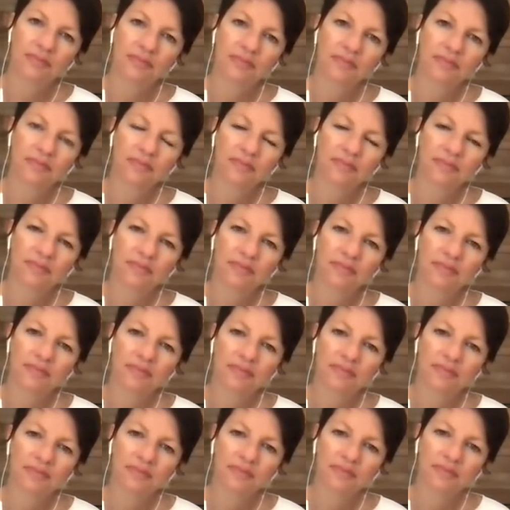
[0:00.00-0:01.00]

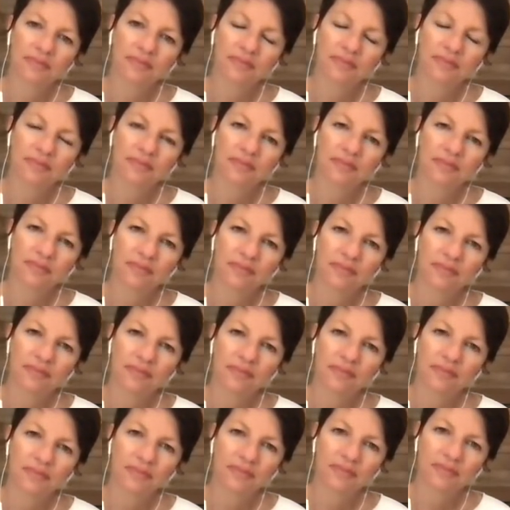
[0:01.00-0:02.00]

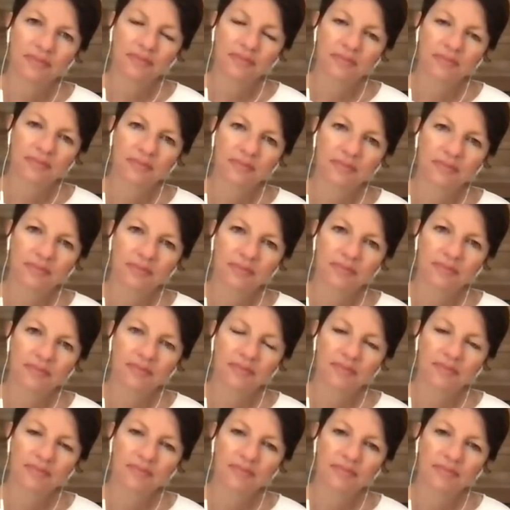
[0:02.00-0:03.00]

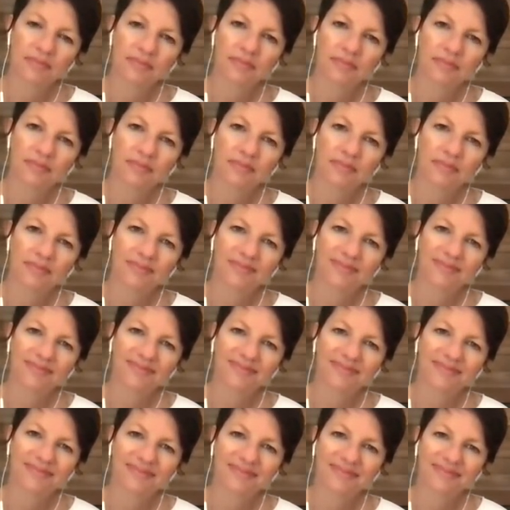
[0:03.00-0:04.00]

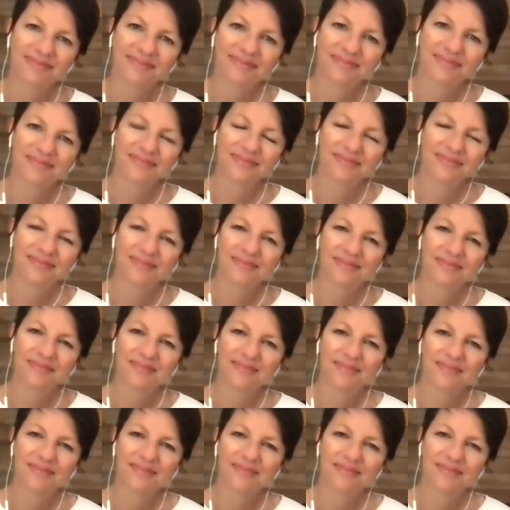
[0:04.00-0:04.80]
[no speech]